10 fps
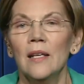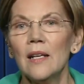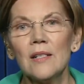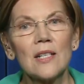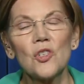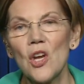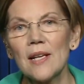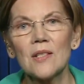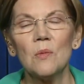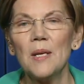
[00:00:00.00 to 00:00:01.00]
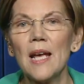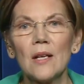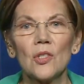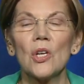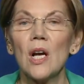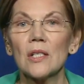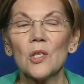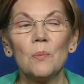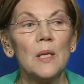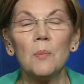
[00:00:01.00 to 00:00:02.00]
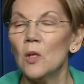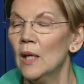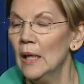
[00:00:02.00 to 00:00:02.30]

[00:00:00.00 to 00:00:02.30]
You know, it's a chance to be out and talk to people